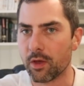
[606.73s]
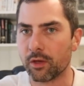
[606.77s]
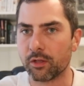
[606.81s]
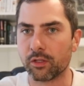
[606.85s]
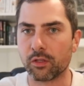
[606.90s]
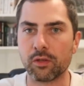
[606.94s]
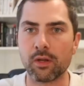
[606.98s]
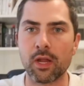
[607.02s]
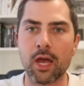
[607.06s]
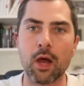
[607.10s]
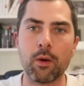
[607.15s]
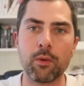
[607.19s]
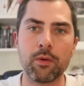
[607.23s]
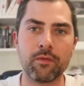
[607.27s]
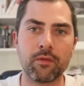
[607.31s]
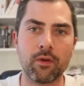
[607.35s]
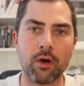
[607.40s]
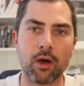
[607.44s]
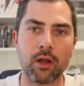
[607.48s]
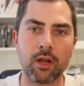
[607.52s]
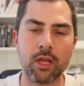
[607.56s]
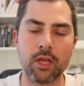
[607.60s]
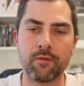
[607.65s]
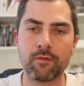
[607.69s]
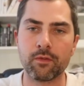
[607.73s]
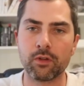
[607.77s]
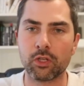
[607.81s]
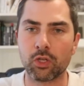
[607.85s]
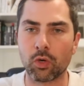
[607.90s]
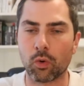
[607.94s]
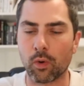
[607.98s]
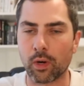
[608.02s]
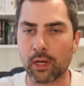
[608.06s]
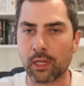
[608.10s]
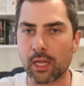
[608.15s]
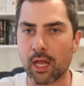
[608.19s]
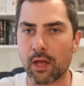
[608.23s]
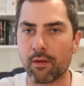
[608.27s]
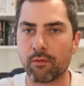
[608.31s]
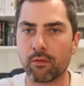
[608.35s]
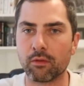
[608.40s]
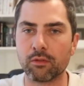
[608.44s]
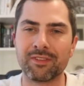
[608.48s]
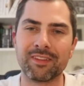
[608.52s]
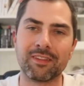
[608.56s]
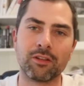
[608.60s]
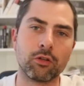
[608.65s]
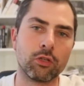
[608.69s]
So now we've got inventory
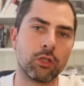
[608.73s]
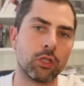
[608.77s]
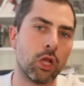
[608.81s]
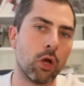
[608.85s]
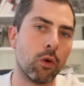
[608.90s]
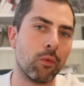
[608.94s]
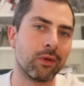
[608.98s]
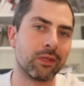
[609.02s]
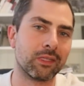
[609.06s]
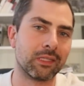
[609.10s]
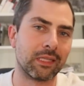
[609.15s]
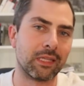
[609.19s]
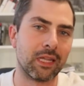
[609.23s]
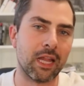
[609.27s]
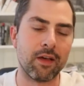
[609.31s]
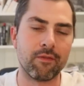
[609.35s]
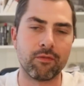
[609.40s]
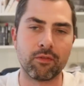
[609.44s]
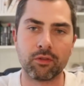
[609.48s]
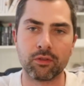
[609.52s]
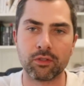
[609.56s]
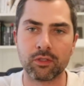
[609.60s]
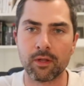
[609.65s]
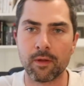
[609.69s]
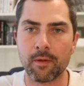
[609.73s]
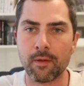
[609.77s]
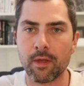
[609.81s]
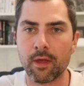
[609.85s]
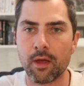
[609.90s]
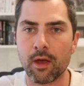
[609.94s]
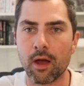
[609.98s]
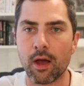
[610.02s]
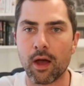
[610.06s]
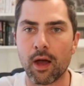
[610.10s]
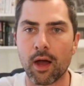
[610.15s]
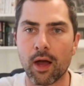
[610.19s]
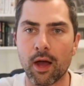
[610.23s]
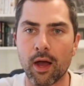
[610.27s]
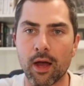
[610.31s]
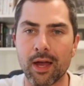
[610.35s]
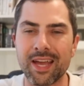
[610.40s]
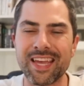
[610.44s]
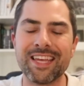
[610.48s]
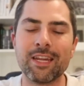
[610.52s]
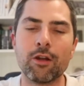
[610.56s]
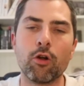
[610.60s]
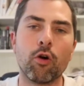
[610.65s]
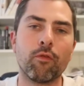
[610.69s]
levels at their lowest levels uh,
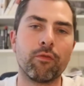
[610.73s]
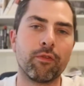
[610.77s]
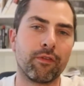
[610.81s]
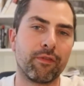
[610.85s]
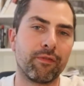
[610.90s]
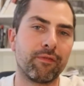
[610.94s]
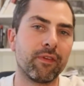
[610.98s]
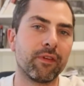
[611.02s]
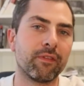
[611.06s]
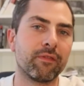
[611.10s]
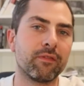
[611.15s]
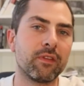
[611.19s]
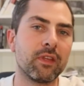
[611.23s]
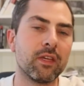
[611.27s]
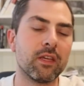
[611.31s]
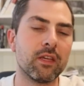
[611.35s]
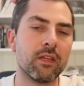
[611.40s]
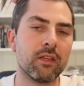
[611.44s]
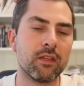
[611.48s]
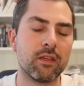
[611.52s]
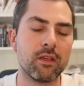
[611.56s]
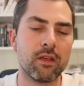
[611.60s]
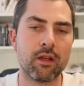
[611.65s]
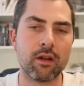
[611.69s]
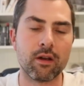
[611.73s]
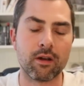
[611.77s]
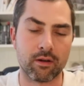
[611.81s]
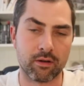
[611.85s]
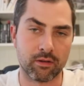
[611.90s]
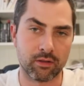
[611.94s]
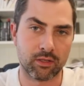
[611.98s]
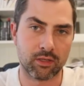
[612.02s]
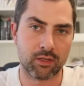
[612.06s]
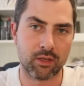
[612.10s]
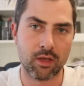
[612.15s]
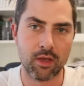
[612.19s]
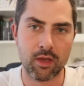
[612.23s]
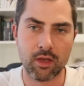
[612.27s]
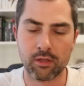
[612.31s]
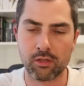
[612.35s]
in over 15 years.